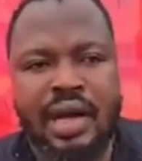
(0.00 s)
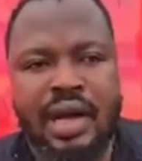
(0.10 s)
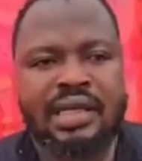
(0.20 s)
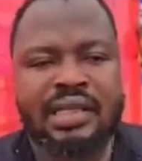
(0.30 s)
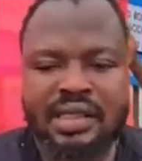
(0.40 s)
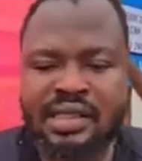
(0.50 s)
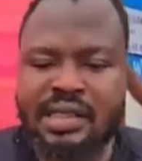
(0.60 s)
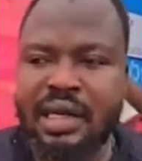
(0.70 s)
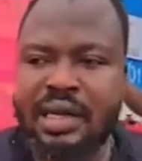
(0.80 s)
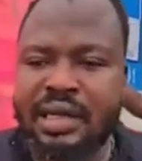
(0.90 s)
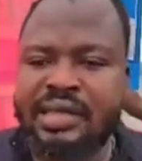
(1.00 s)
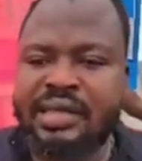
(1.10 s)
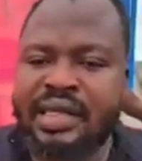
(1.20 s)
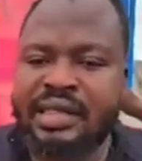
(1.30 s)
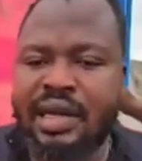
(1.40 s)
And she said, the
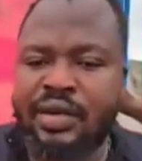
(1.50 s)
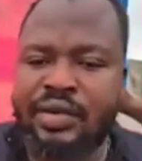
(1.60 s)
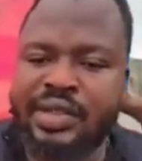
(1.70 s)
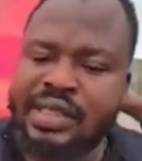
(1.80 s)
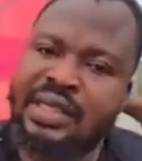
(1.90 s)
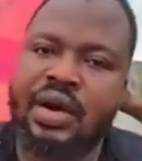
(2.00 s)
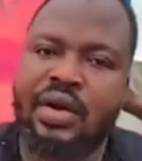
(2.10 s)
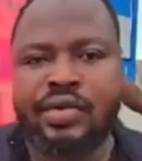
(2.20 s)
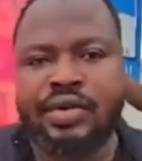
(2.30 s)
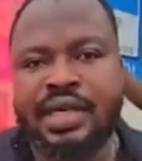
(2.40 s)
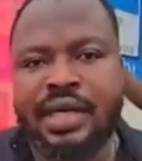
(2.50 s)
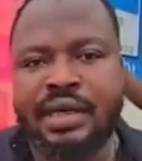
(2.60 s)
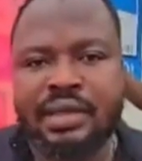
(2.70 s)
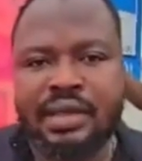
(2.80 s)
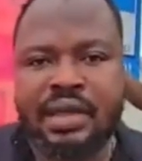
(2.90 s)
teachers are not sitting there
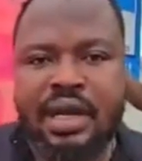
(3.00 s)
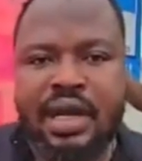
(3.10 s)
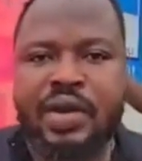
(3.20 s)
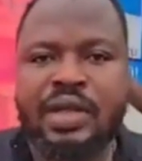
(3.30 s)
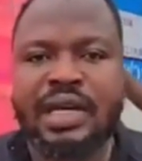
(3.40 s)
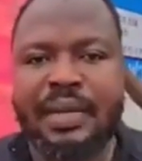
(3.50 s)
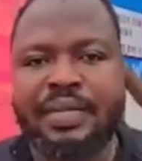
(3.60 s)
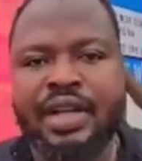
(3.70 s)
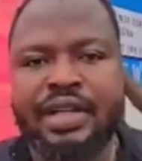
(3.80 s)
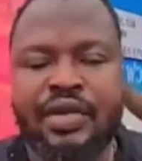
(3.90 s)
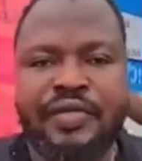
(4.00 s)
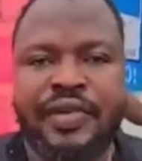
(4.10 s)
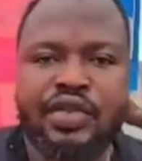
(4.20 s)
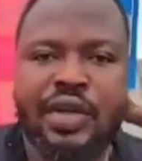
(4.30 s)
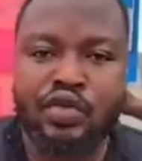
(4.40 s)
unconcerned. And what is happening is
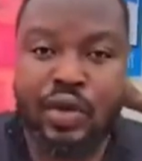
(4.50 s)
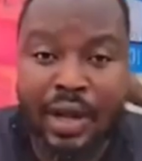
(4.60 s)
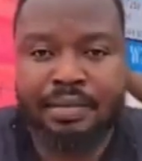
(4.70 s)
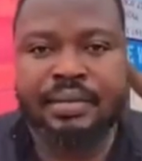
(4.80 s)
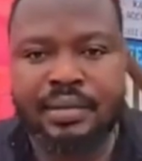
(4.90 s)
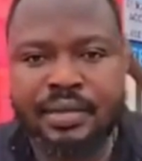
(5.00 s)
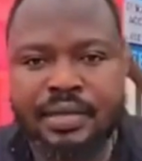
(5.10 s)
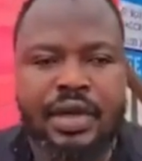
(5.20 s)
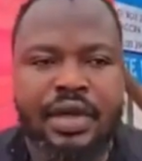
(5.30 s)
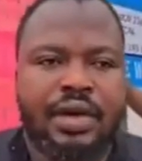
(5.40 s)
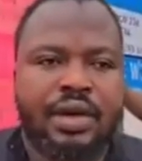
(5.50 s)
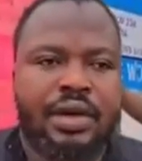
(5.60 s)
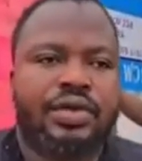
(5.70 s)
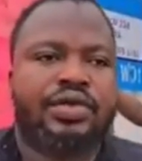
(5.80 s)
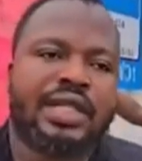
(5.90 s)
unfair, so I should come.
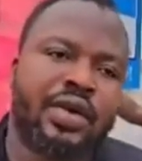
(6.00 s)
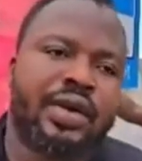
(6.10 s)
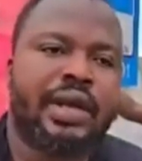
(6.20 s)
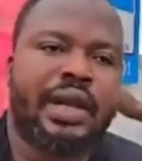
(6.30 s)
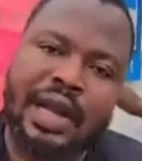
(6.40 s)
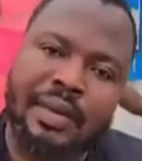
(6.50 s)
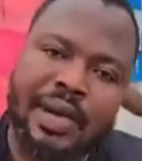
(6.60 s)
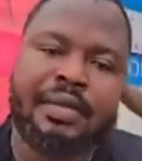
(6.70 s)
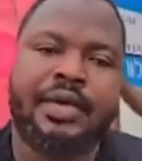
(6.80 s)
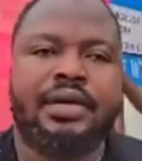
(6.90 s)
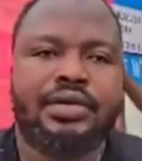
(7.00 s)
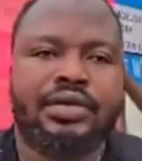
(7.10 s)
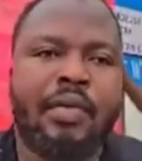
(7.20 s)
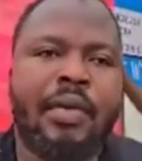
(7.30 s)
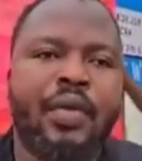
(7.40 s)
So I said, okay, then I'm coming.
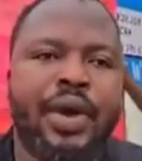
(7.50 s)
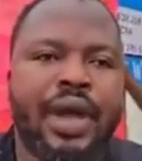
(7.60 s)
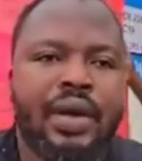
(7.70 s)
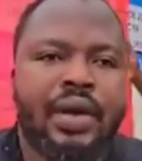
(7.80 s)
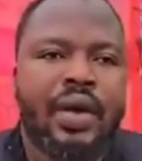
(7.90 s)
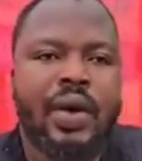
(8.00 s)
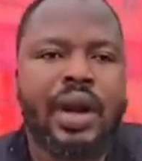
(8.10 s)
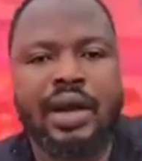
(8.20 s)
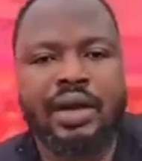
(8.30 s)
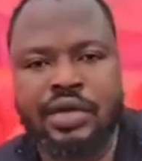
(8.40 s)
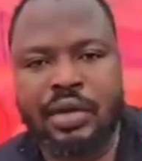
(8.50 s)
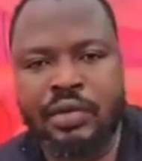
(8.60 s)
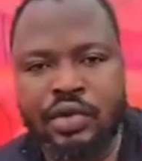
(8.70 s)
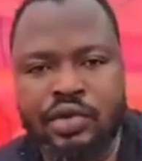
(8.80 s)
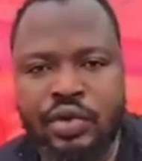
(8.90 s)
So on my way, when I got to the
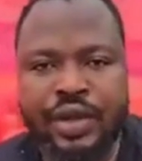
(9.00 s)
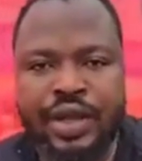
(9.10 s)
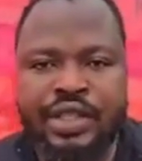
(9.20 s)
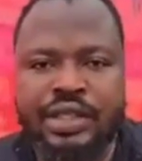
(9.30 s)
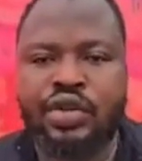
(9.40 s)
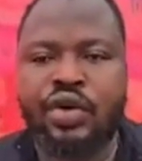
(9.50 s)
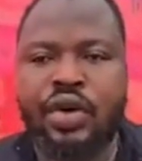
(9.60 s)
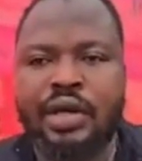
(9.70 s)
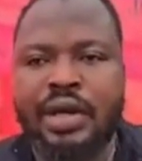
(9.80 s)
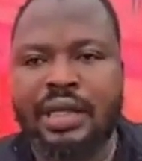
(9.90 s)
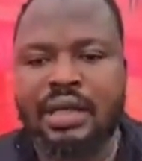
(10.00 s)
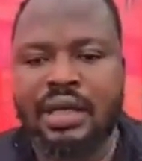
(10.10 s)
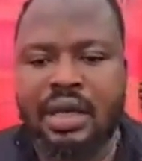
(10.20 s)
motorway, she called that